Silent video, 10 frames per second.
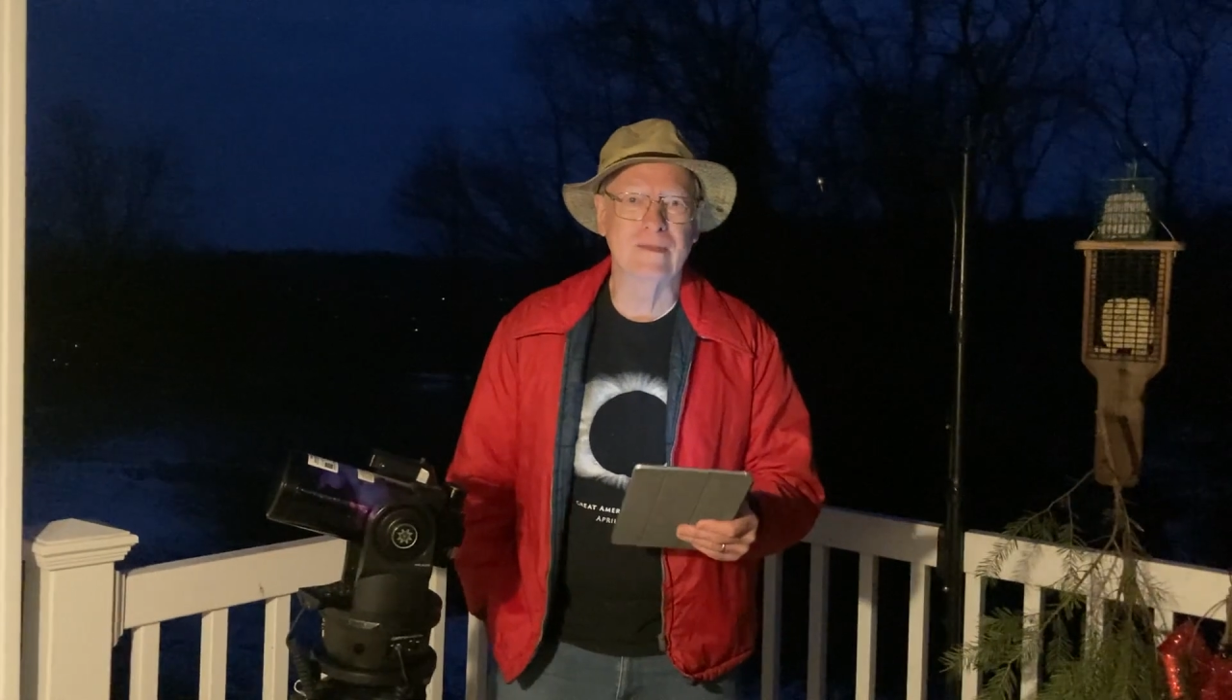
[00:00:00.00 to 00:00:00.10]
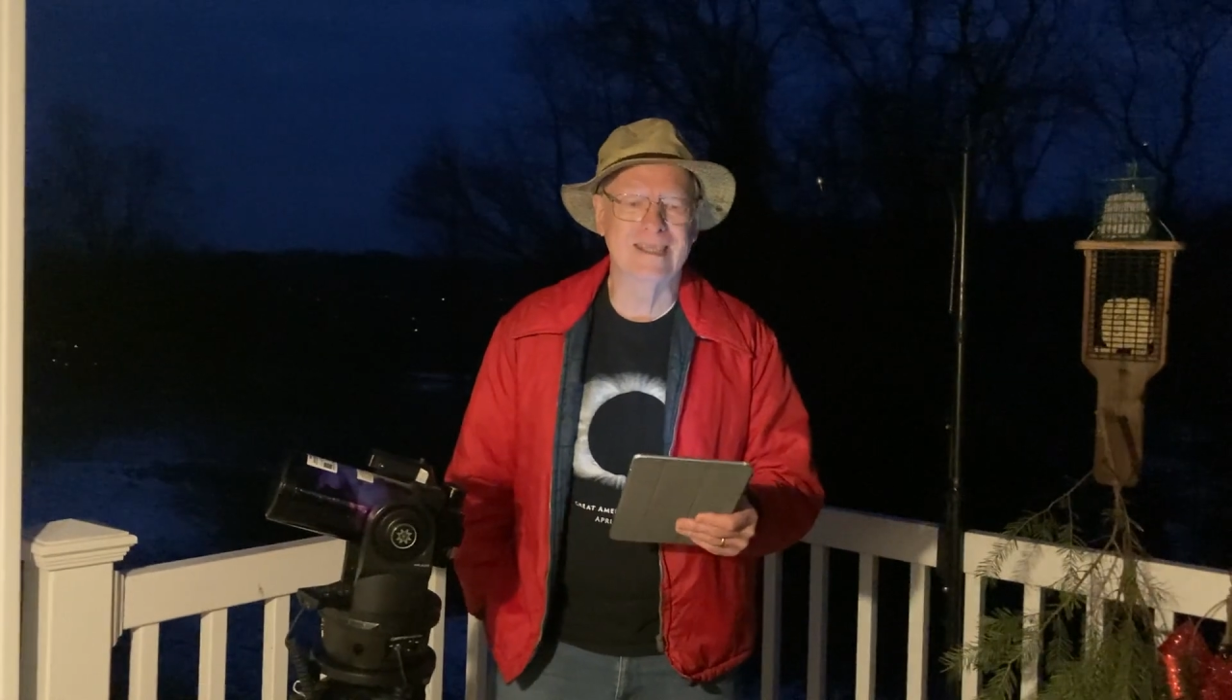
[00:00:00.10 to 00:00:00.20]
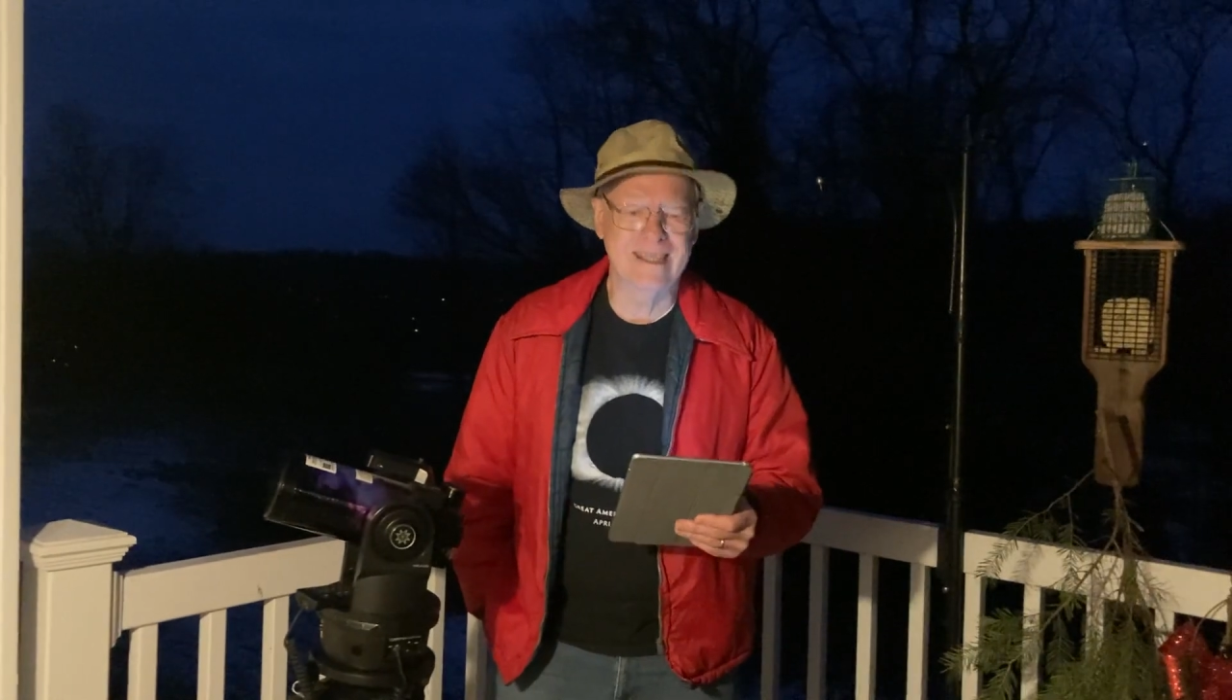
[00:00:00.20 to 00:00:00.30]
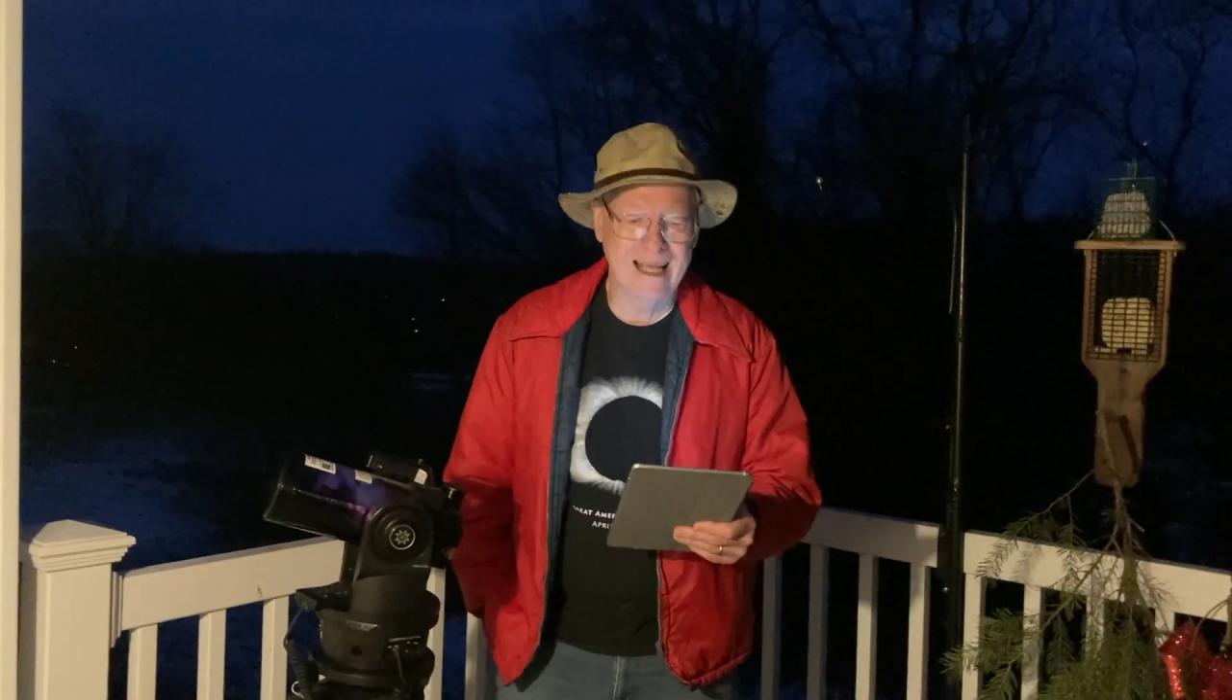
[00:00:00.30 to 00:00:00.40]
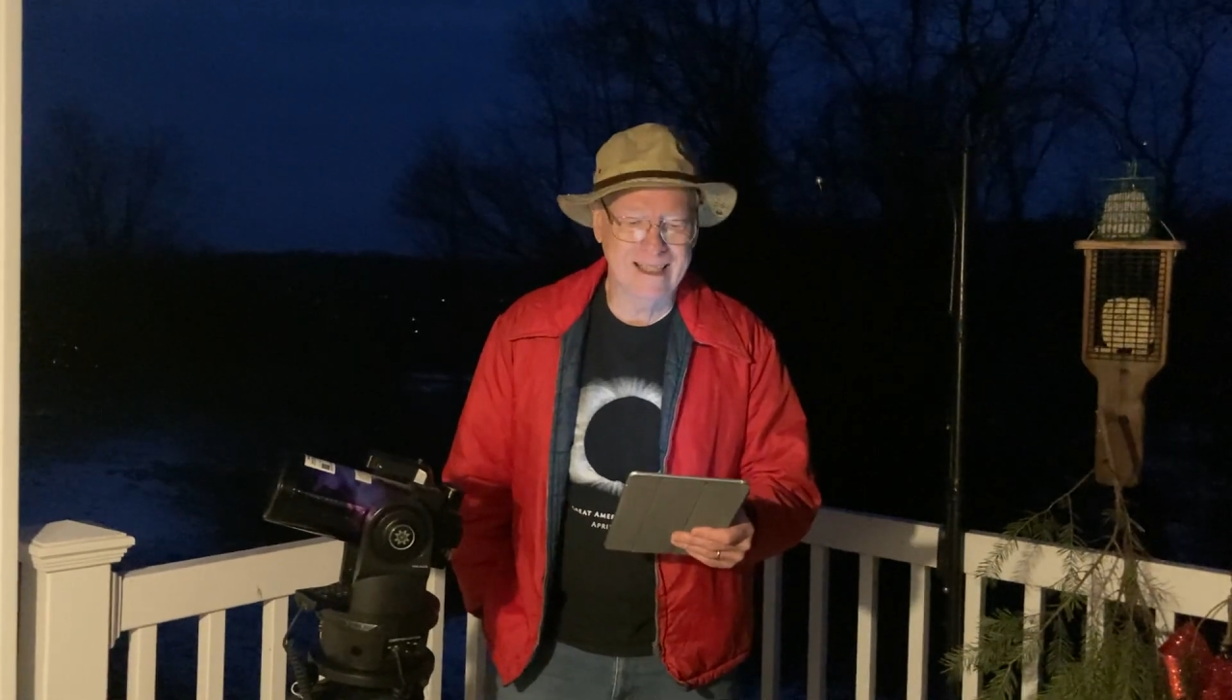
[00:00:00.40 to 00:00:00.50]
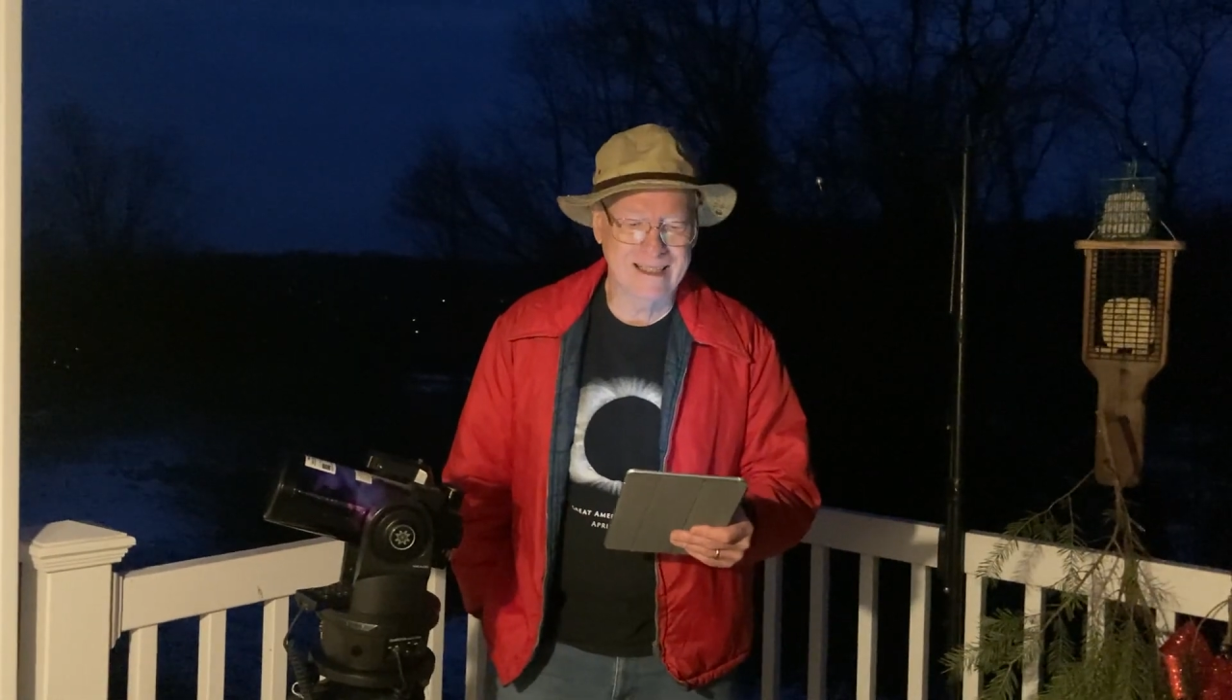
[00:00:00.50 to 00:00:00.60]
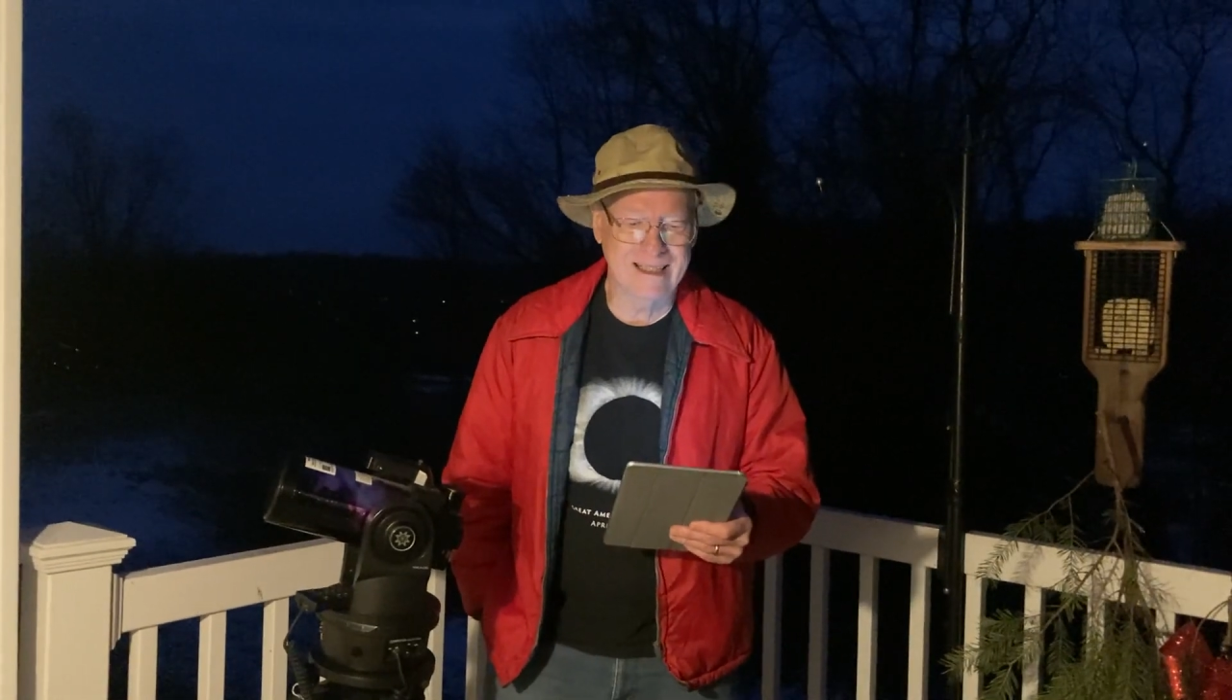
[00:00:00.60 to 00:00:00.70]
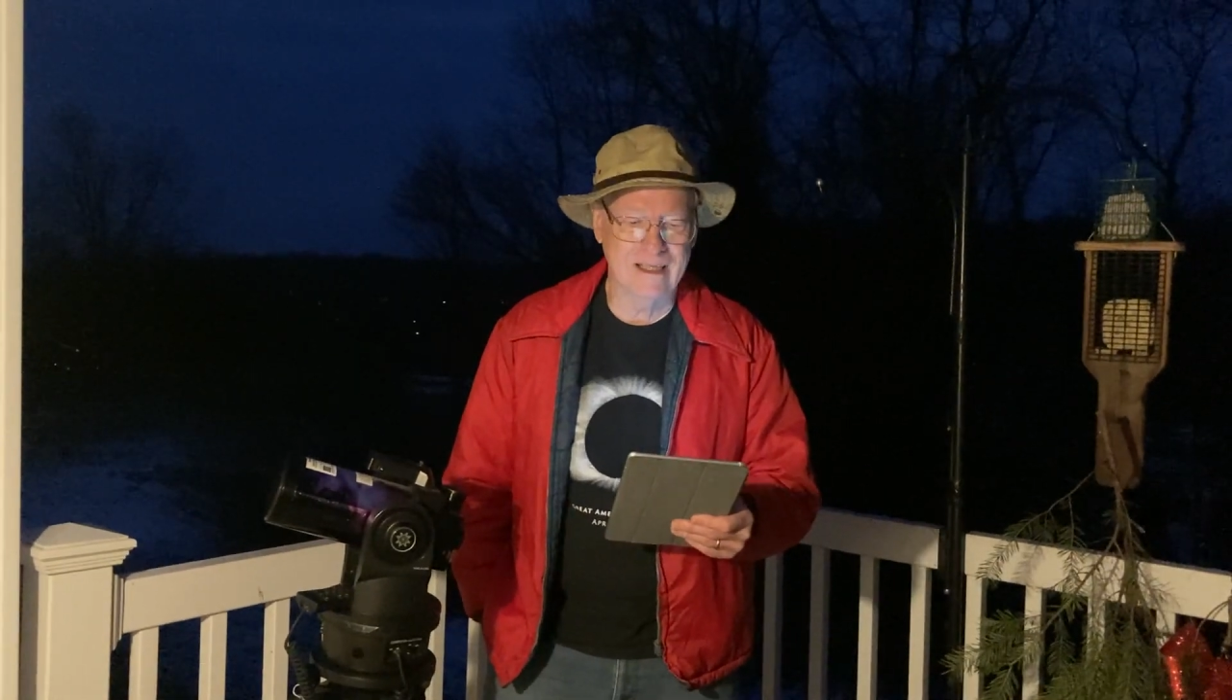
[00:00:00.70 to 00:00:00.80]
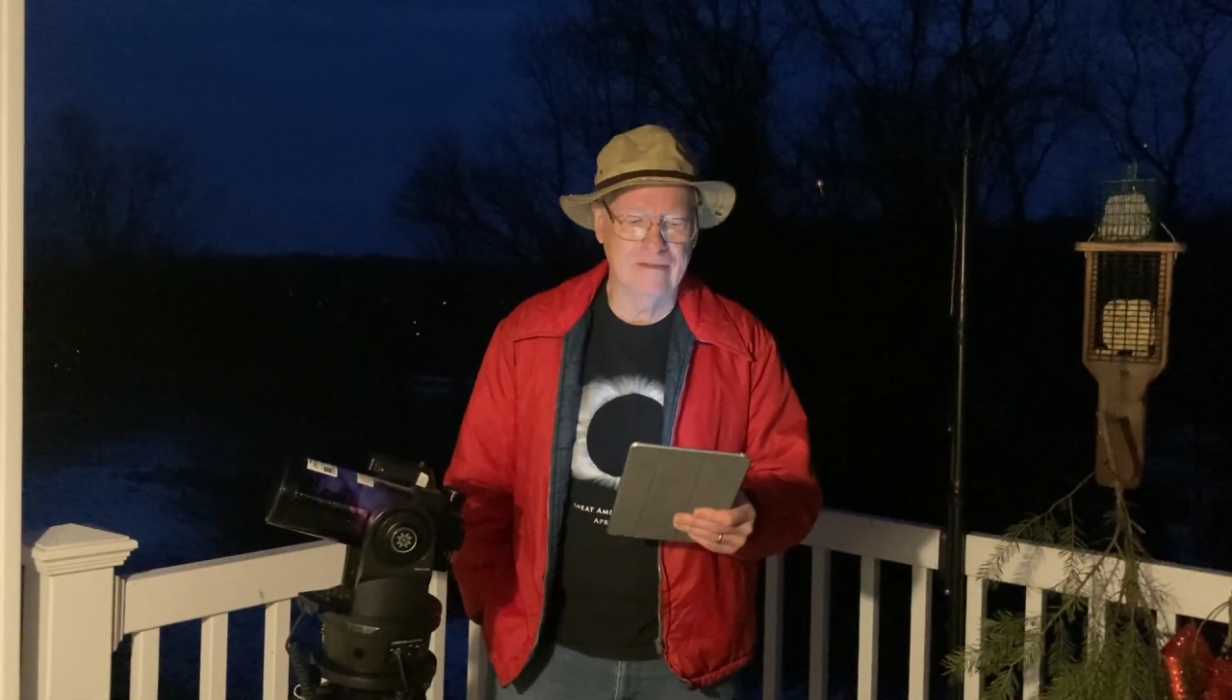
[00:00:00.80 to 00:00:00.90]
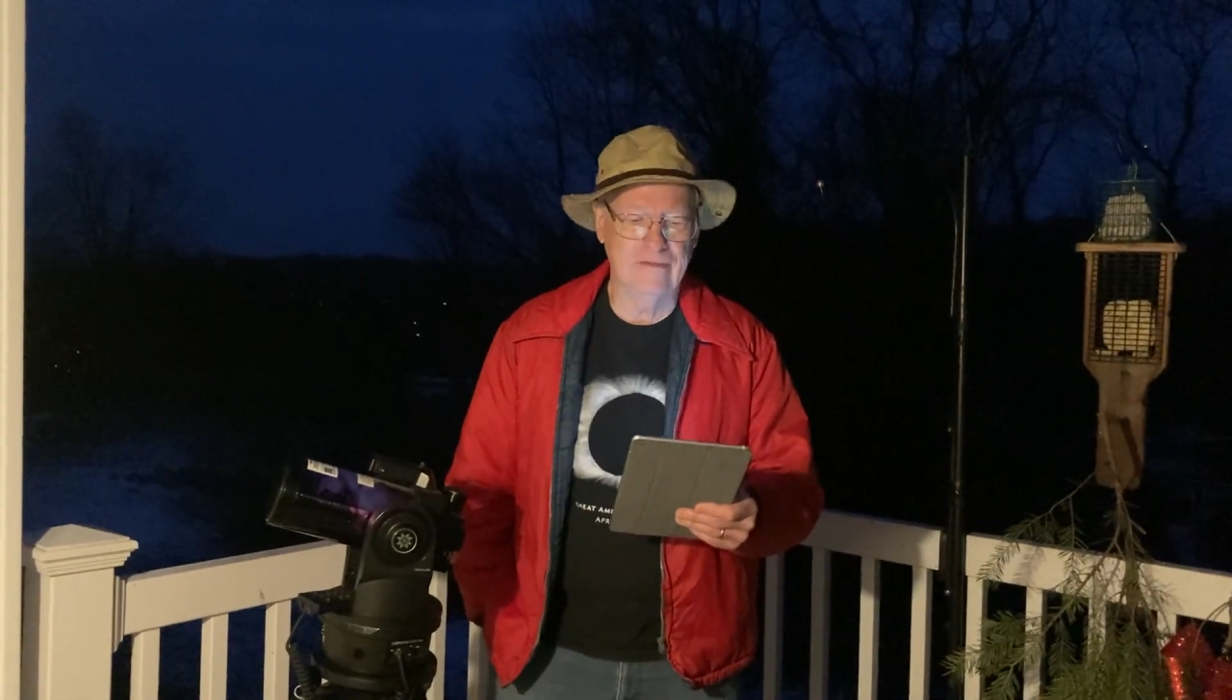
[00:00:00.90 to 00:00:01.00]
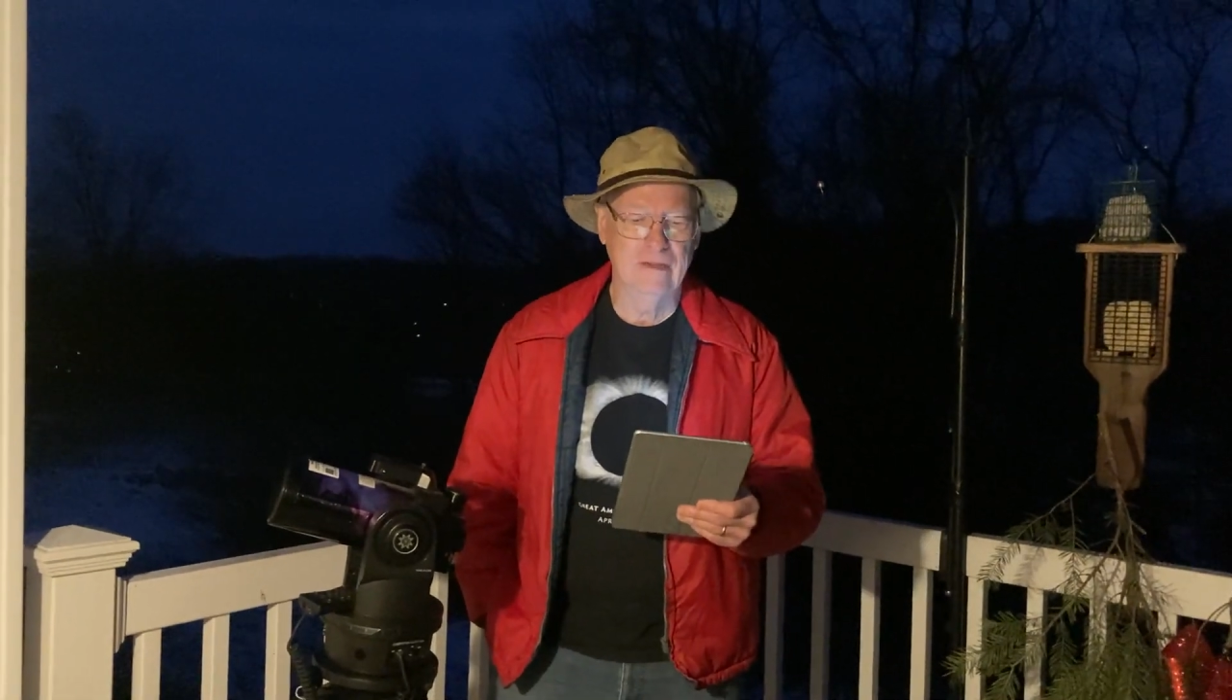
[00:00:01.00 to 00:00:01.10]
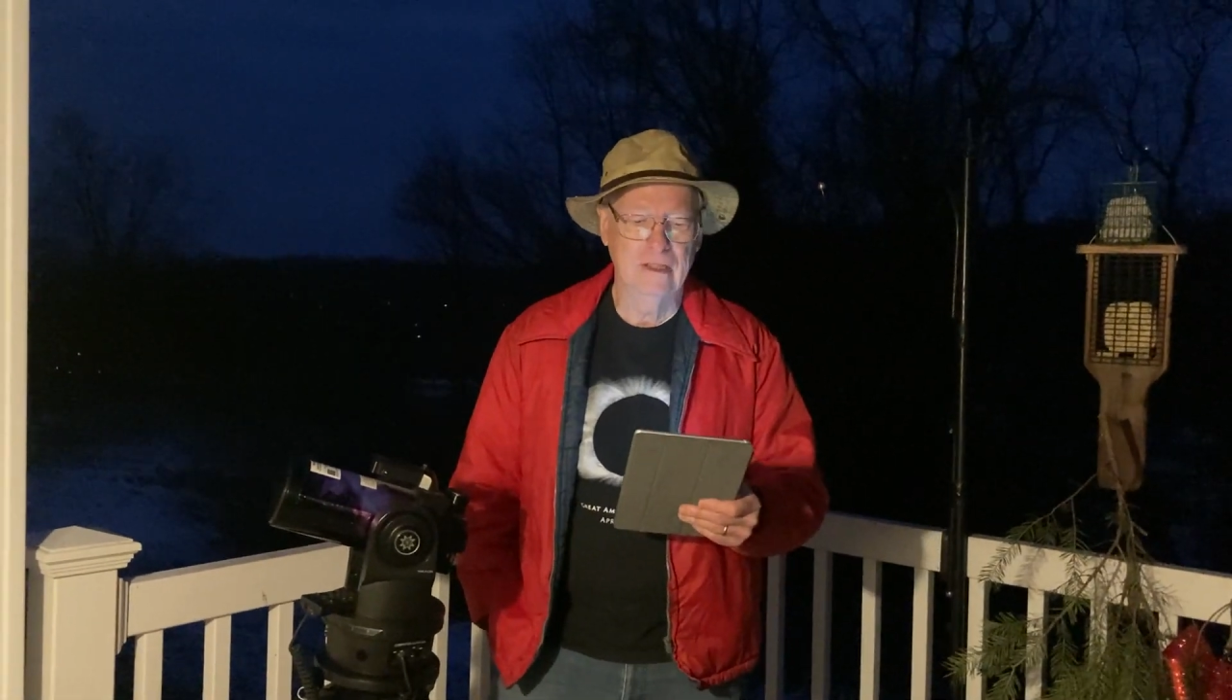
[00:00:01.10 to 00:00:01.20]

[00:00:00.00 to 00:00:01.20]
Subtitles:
sense of